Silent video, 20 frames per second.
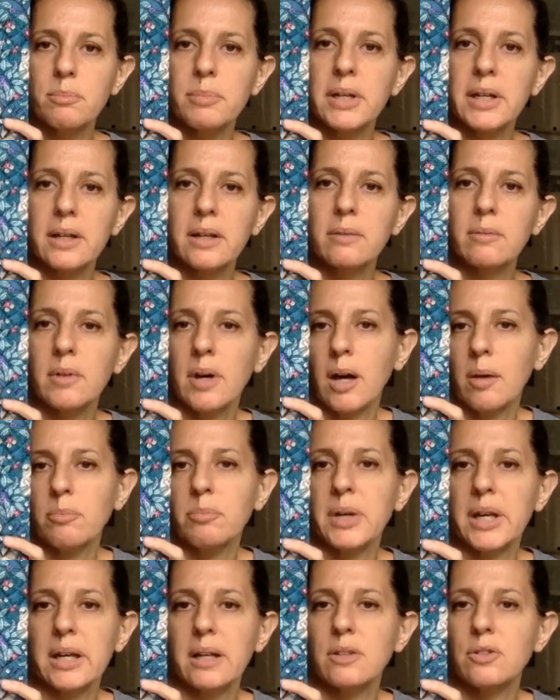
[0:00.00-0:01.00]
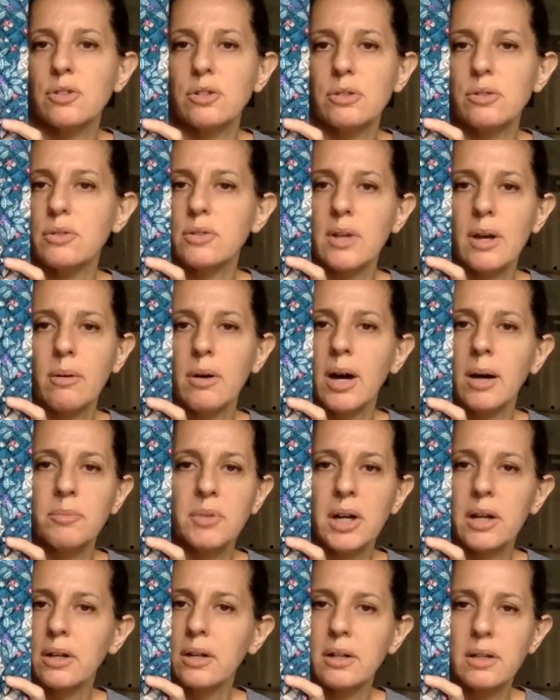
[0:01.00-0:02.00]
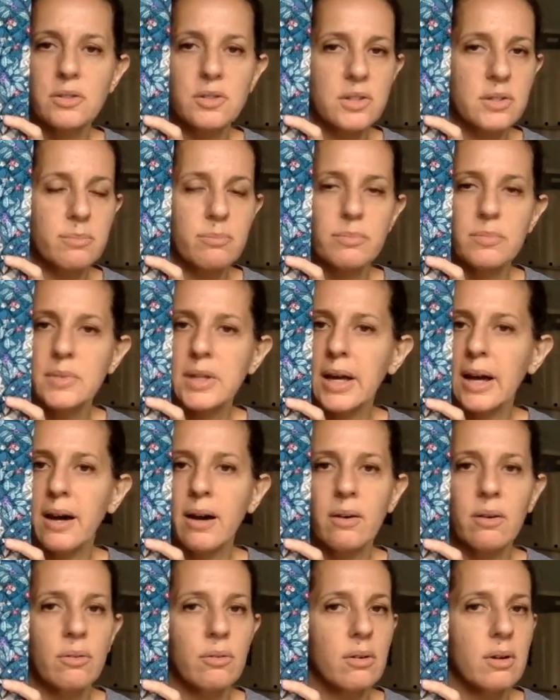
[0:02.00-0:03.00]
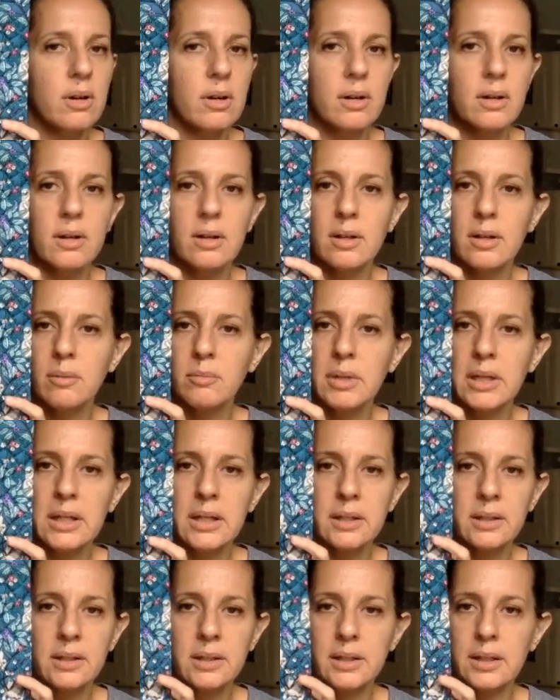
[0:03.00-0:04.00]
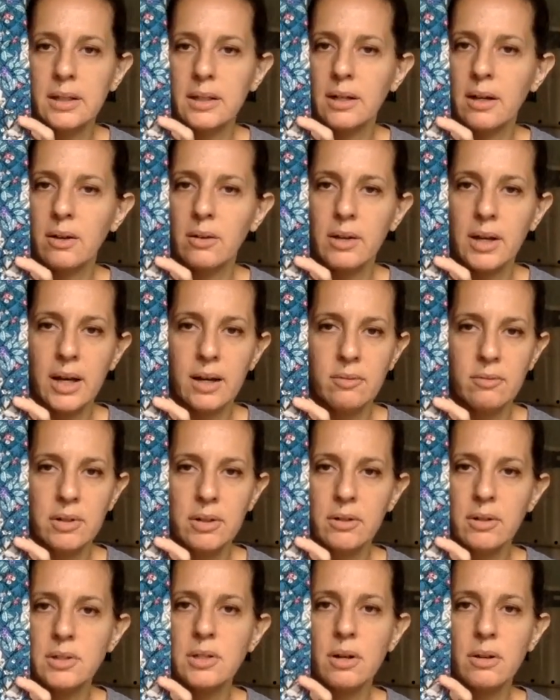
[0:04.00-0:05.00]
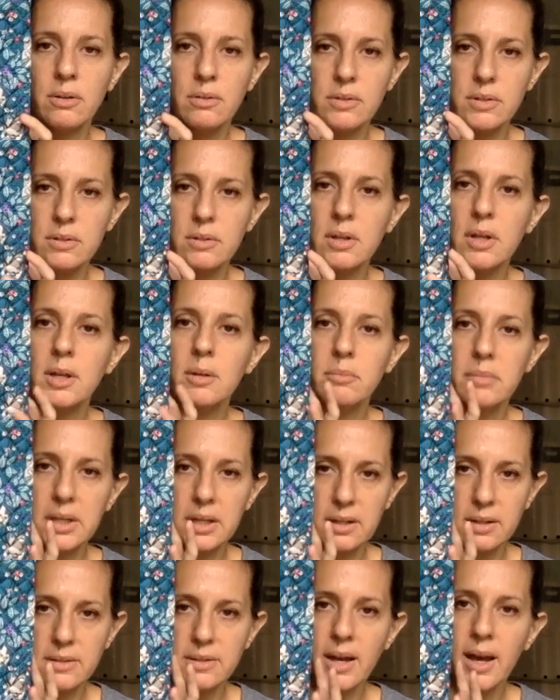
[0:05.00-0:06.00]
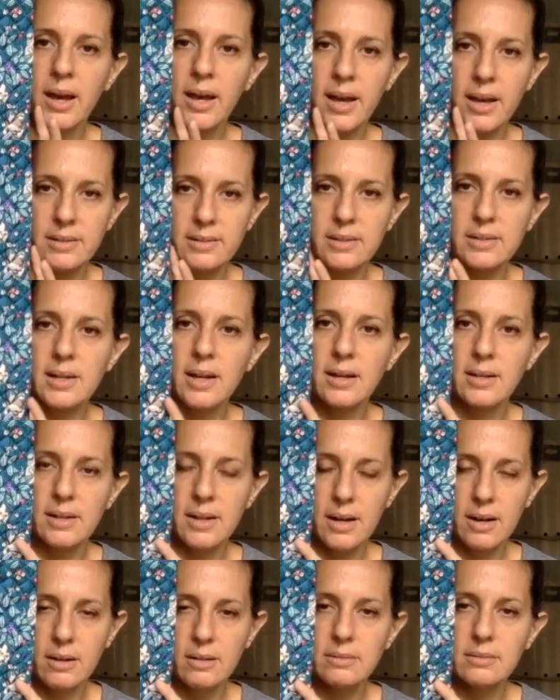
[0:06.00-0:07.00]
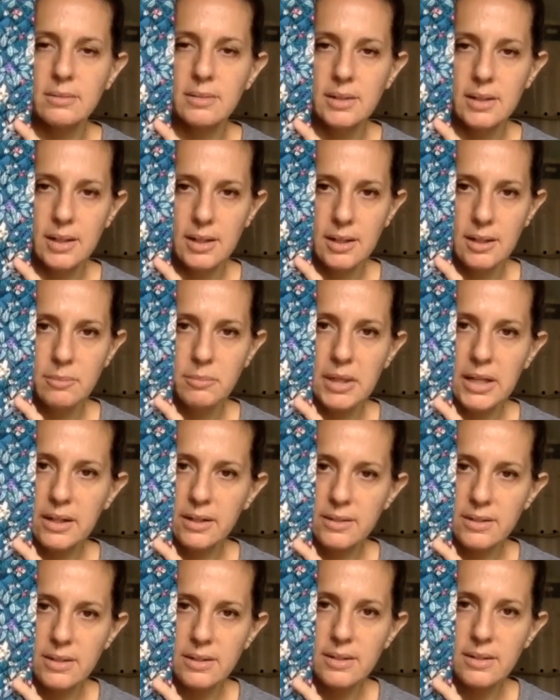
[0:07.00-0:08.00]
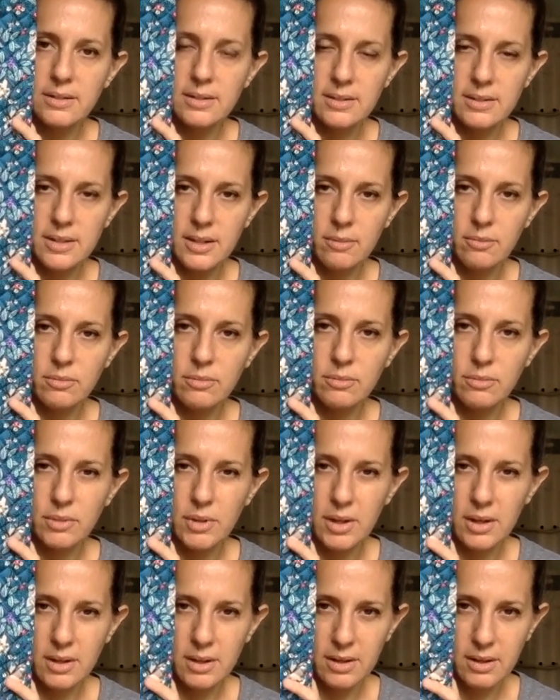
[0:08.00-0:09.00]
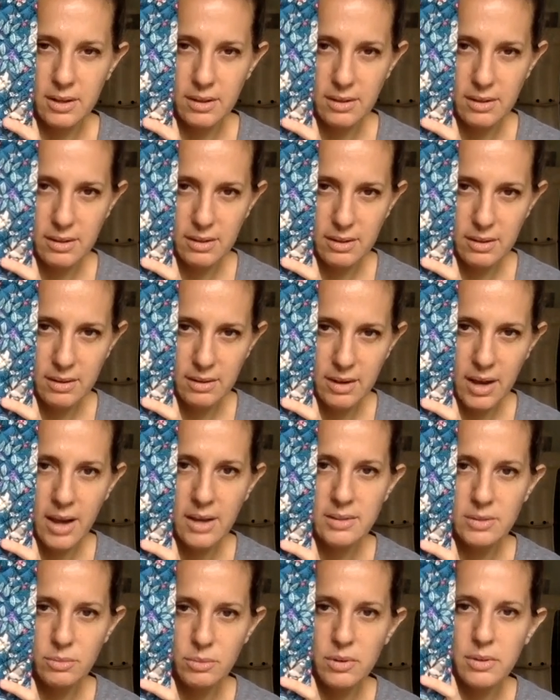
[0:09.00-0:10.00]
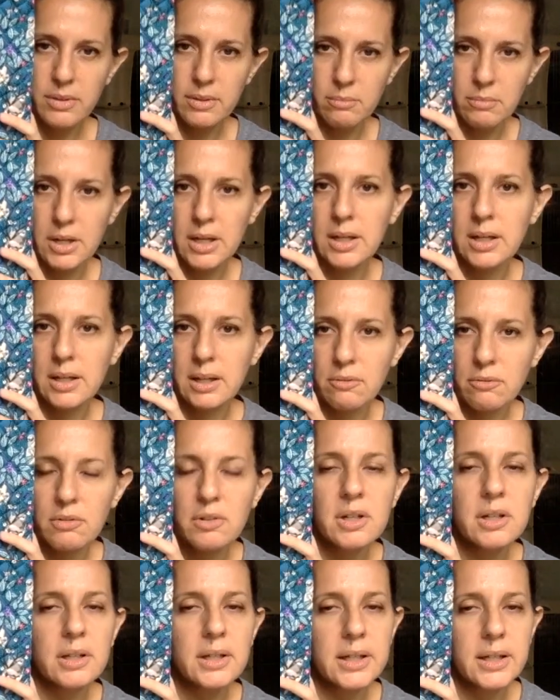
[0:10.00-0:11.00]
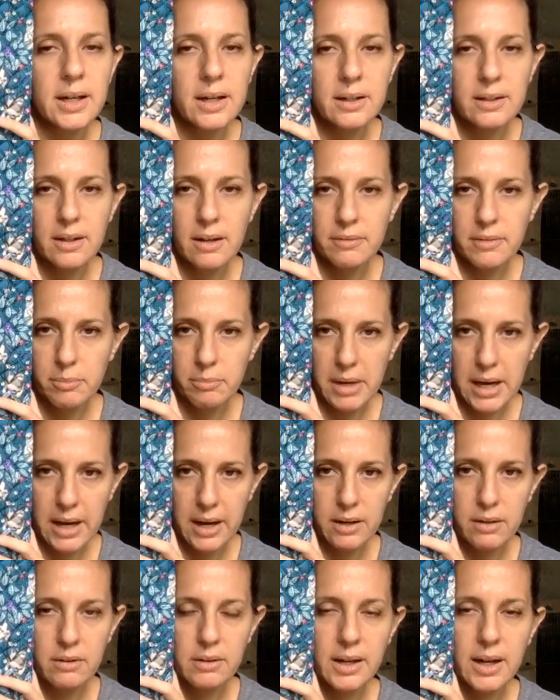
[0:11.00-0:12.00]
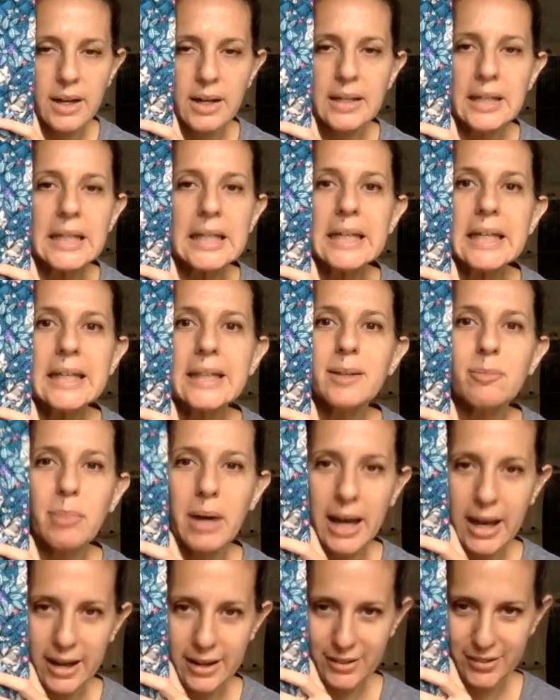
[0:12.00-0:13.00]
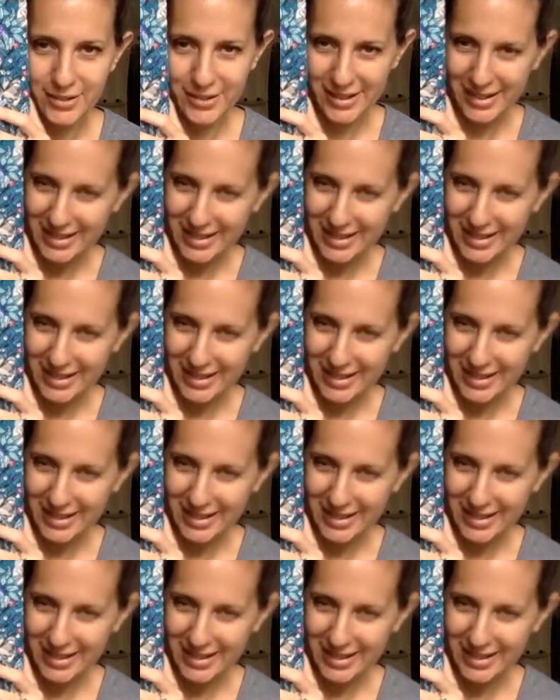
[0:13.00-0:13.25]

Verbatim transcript: Pick, I'll pick and choose. I, am not going to just now immediately go get Vera totes because I hesitate now because it doesn't seem as worth the money. I really got to love the pattern. Got to need the pattern.